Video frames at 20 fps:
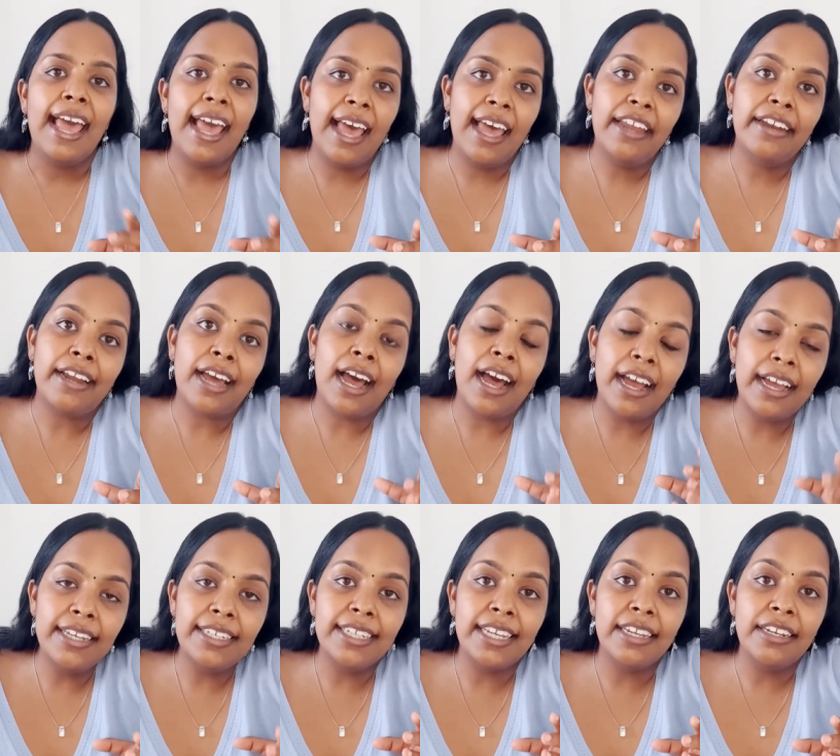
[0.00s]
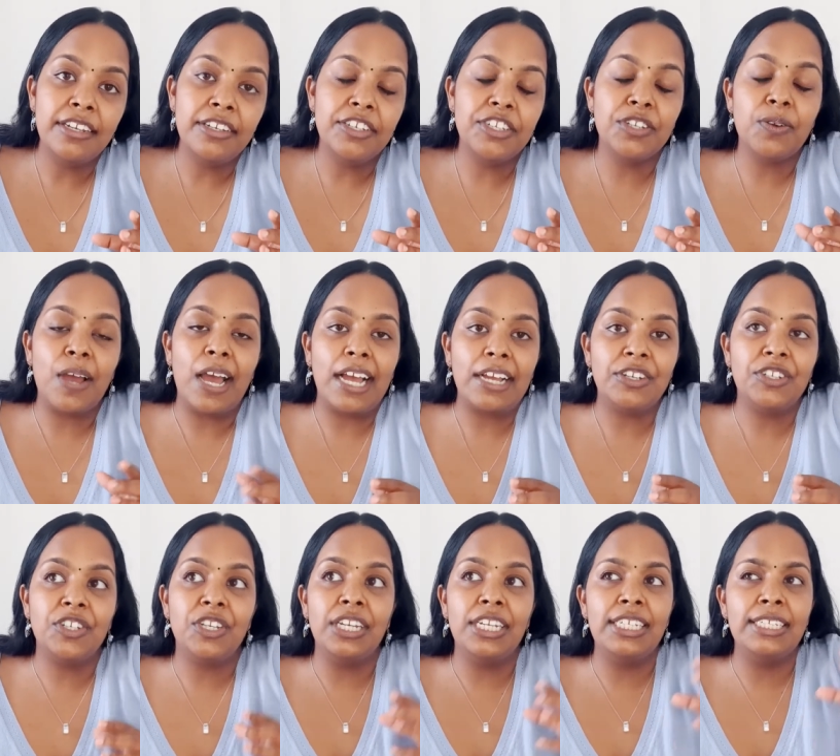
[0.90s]
And I tended to
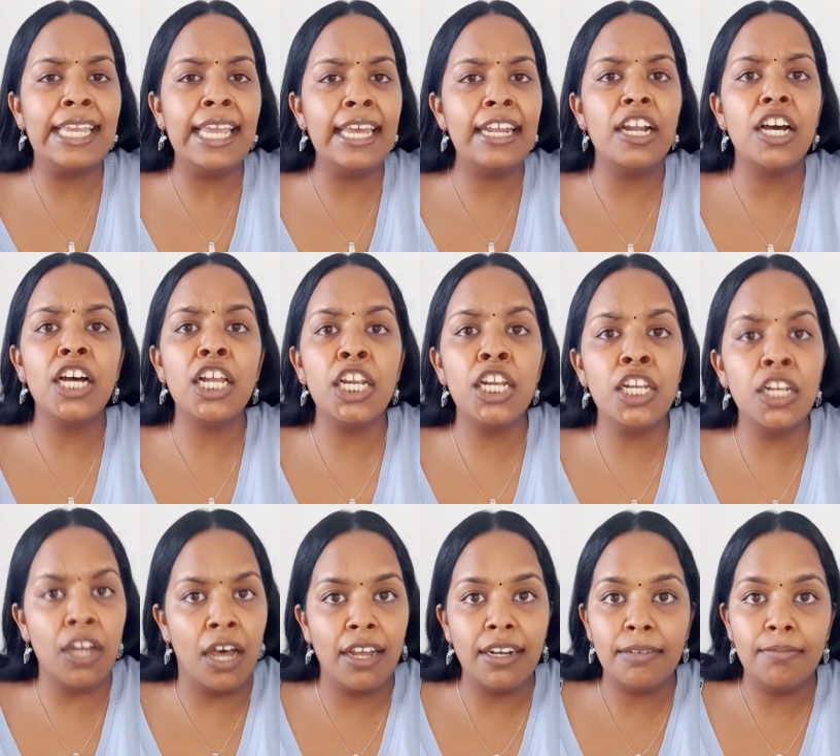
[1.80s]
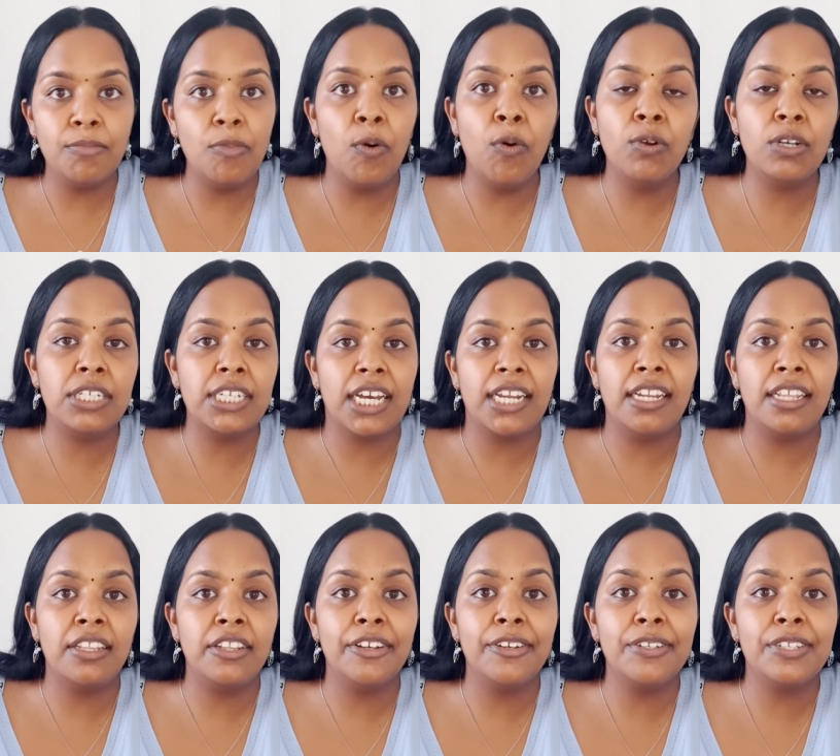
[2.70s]
actually get a lot more done
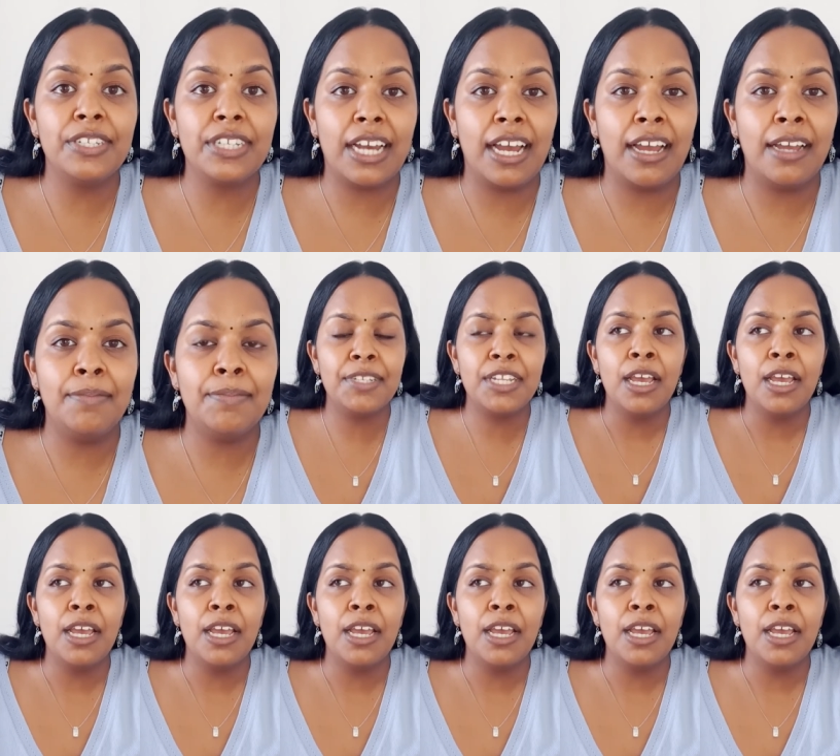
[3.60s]
in those times